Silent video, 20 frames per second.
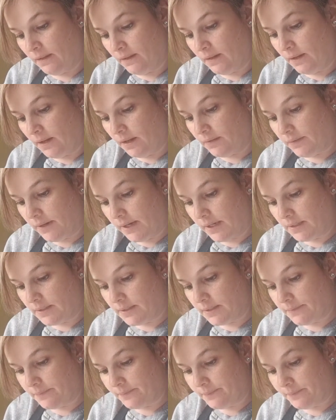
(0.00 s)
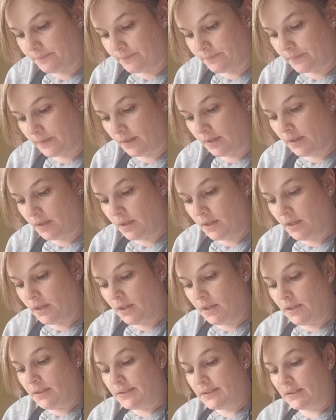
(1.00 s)
All right.
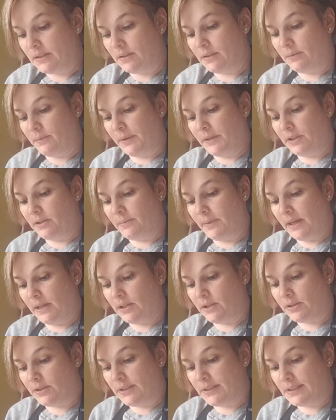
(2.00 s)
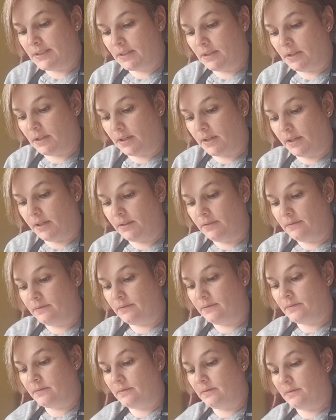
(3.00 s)
So then when you make your design,
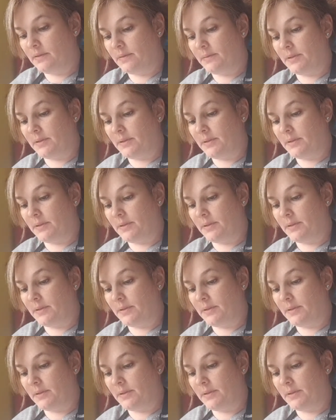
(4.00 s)
I'm